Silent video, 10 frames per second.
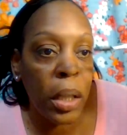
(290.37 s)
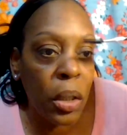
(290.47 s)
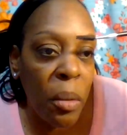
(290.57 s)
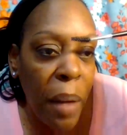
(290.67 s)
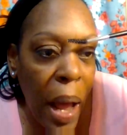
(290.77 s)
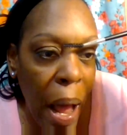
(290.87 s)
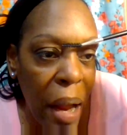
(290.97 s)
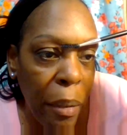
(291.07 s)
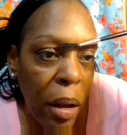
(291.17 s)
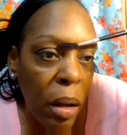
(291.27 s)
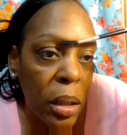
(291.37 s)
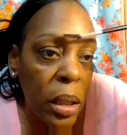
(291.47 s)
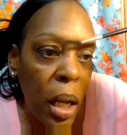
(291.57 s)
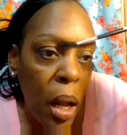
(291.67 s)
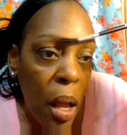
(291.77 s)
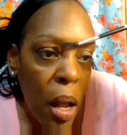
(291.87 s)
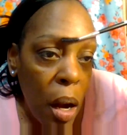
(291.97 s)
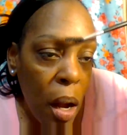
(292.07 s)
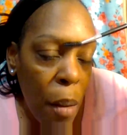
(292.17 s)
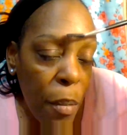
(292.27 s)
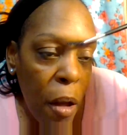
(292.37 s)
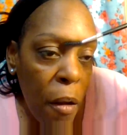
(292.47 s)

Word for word: to do my eyebrows. Um,